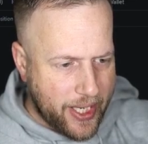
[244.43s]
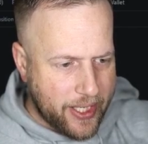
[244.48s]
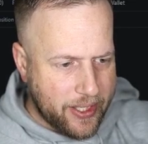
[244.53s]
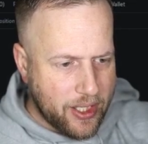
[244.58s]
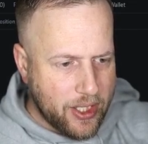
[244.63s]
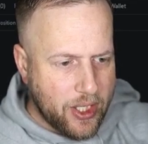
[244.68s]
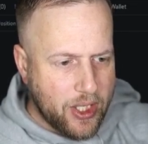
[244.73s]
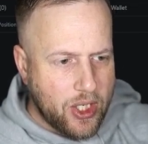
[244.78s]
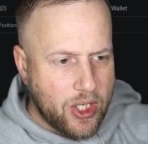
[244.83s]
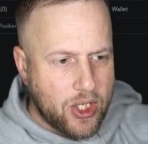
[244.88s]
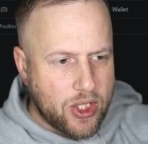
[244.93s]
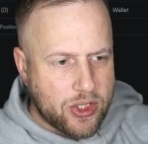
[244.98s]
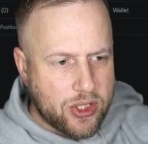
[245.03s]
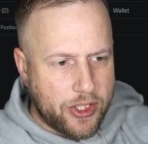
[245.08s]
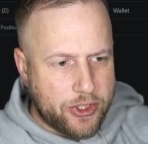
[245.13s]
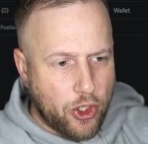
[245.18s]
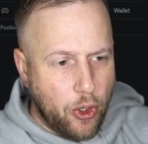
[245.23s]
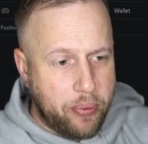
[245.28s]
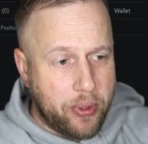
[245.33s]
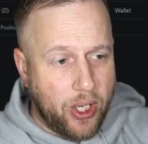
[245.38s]
So let's
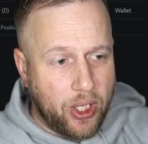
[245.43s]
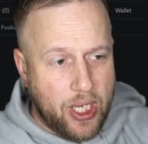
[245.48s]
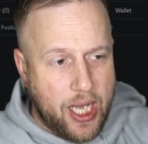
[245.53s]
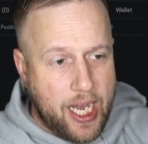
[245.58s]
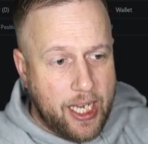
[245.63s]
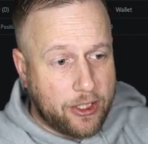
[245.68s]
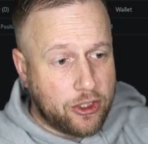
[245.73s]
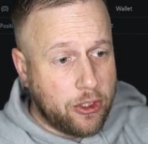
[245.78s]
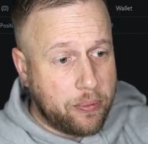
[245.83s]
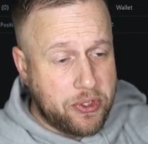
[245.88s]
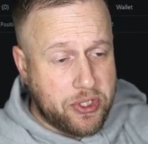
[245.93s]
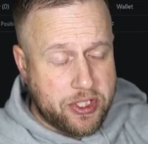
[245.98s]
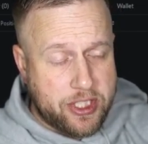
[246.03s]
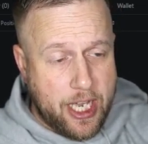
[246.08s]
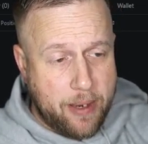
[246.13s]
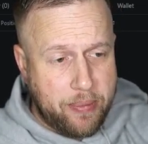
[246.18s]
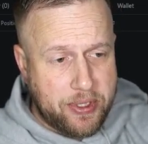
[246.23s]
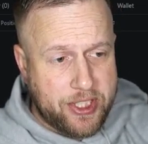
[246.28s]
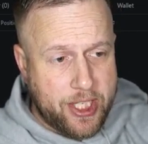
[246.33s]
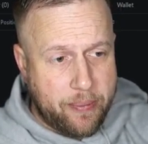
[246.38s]
open a long. So I'm using
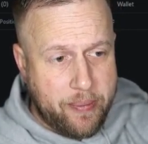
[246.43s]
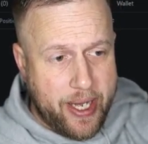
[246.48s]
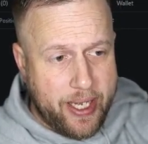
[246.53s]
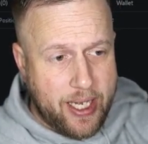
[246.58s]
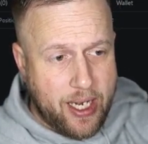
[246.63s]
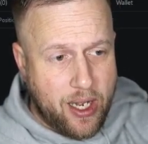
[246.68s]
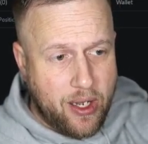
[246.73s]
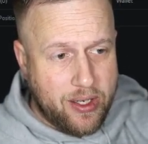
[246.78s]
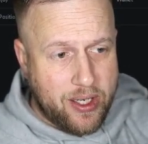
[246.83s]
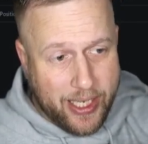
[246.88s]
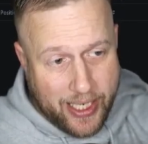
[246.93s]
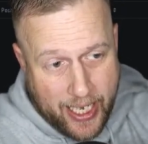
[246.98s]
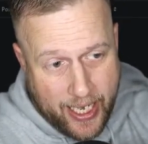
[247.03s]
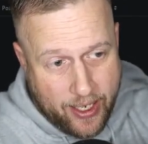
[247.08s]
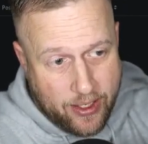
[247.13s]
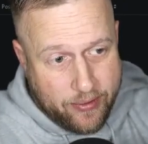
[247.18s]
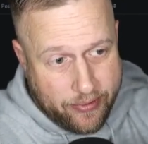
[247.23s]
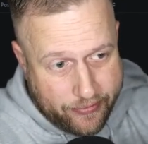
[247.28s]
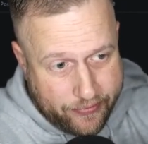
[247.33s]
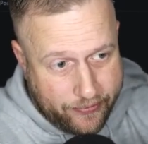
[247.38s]
10% of my account
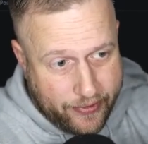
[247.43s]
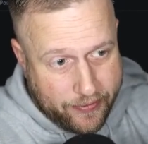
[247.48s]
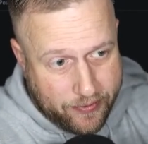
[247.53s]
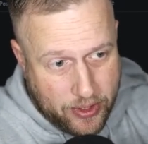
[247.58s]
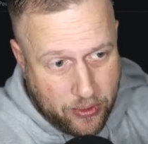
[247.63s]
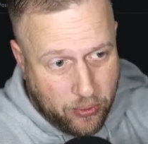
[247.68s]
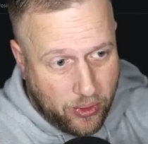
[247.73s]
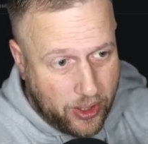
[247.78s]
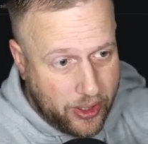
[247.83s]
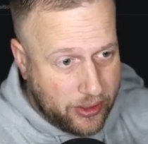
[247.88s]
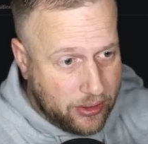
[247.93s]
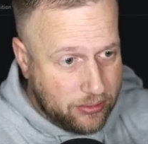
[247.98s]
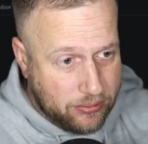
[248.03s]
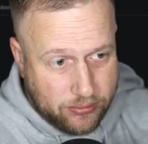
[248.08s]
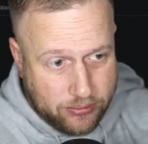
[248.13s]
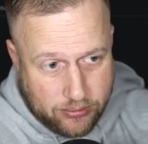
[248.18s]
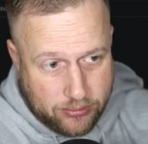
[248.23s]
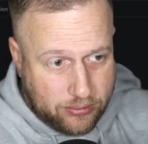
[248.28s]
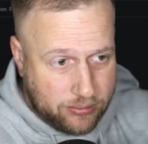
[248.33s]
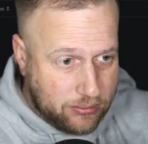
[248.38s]
again,
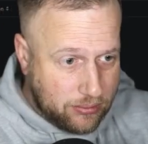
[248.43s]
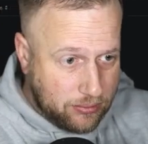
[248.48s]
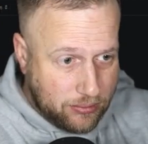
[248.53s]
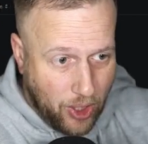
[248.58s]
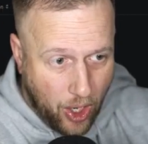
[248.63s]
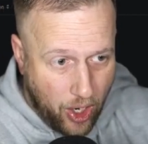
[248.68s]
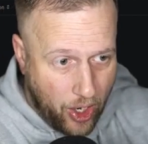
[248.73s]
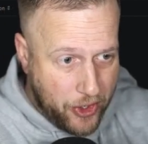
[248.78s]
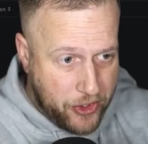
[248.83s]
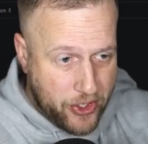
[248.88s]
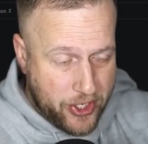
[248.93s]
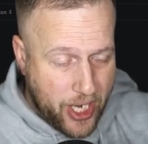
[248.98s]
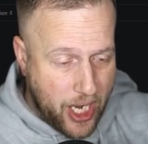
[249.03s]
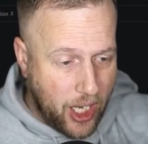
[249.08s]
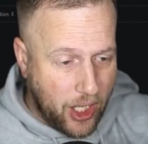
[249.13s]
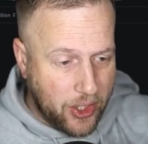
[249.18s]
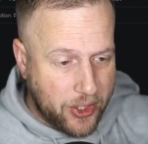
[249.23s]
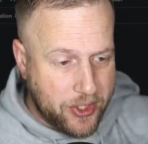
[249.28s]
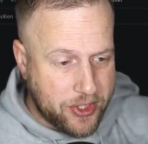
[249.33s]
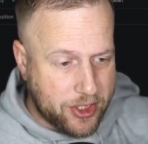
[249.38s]

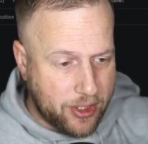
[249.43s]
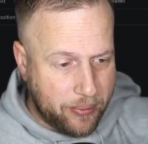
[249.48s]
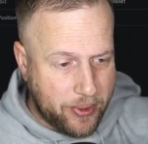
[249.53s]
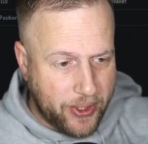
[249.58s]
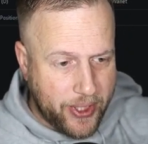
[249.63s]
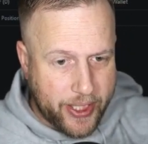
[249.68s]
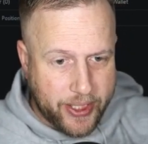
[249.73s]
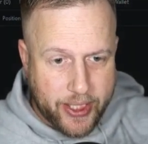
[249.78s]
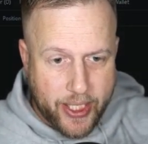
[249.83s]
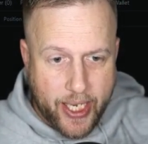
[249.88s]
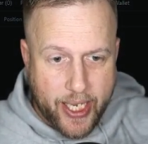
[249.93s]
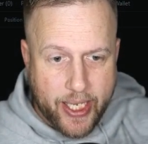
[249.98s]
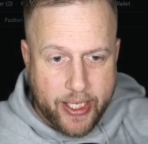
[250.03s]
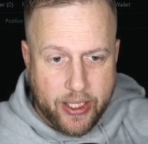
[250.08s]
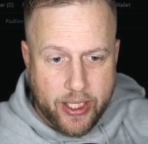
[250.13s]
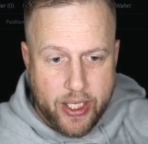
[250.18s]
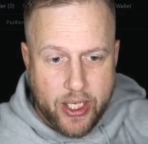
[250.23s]
$5,100, something like that.